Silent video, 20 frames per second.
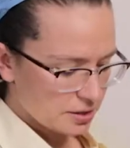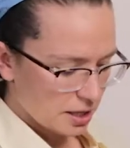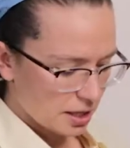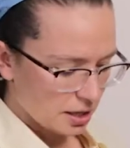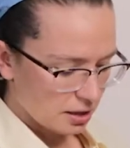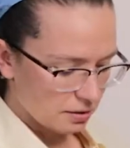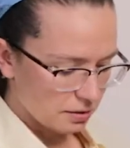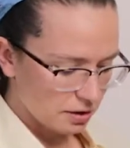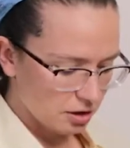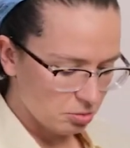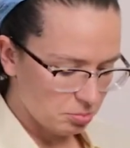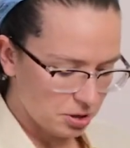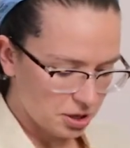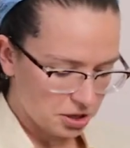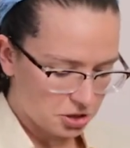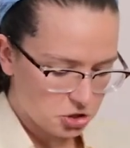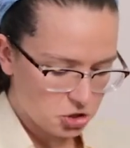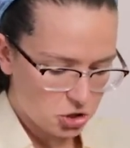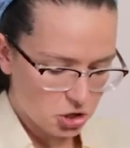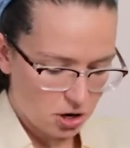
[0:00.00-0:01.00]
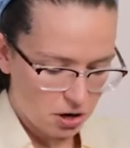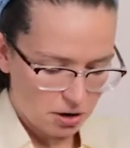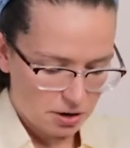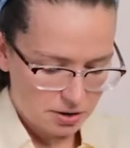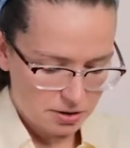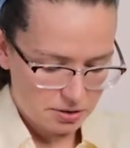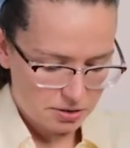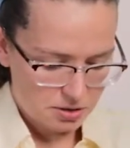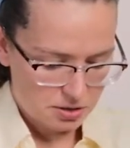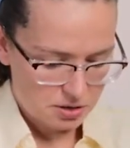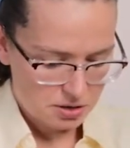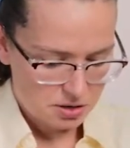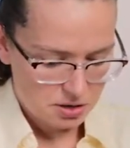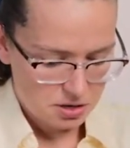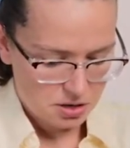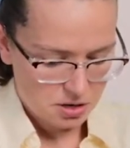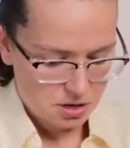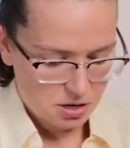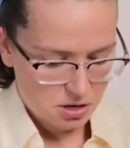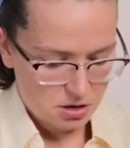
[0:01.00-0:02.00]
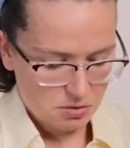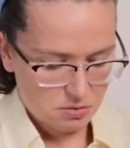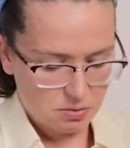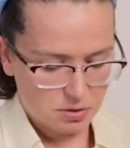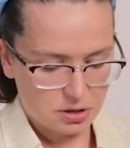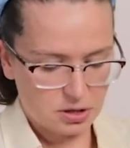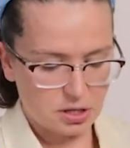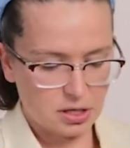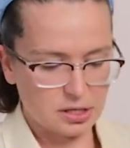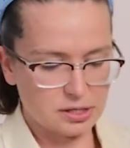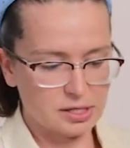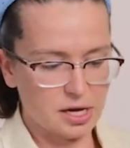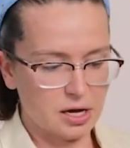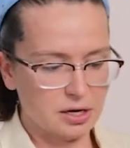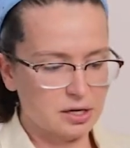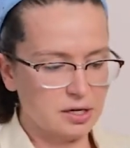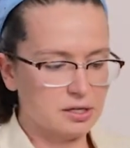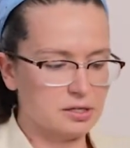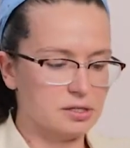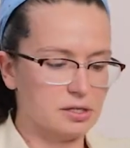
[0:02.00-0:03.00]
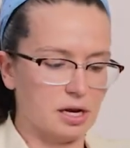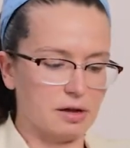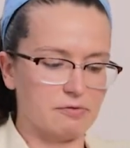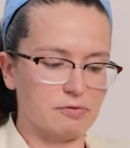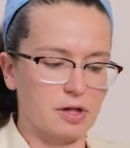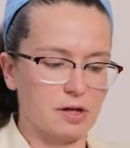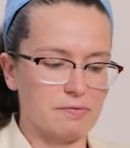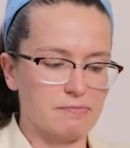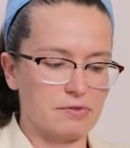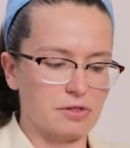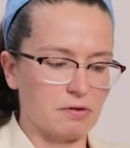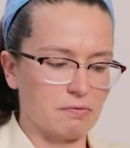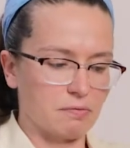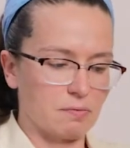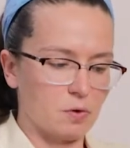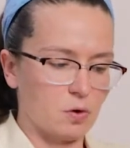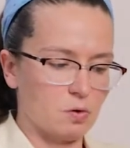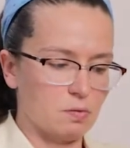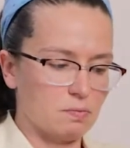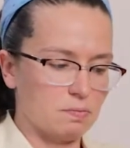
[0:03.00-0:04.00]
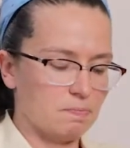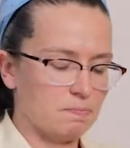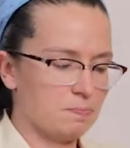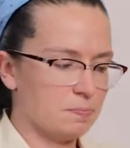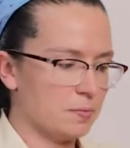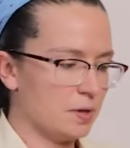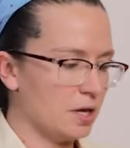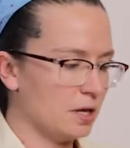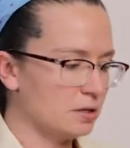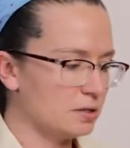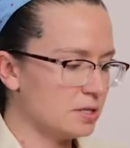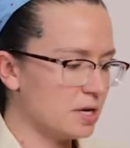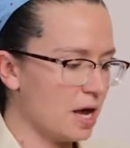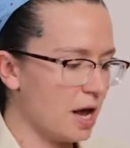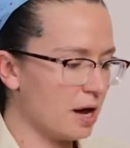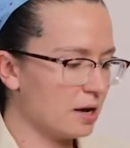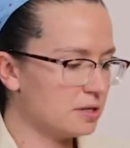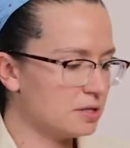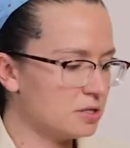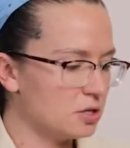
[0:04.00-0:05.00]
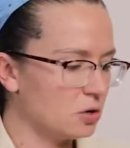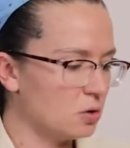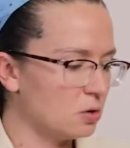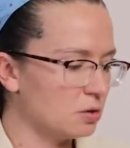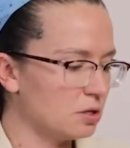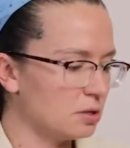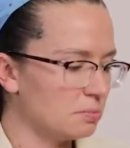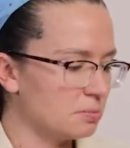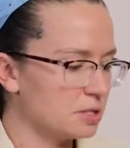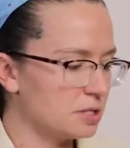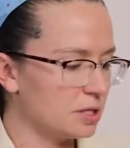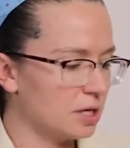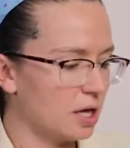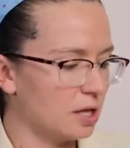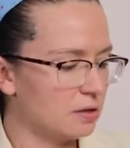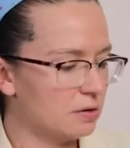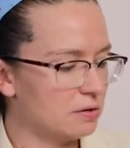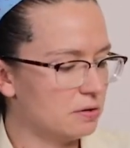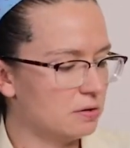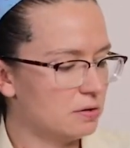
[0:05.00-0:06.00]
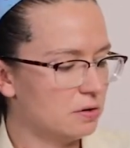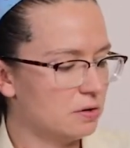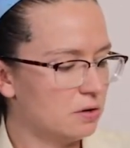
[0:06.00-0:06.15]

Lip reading: to add a little bit of char with these onions that I've left the root intact to hold them together.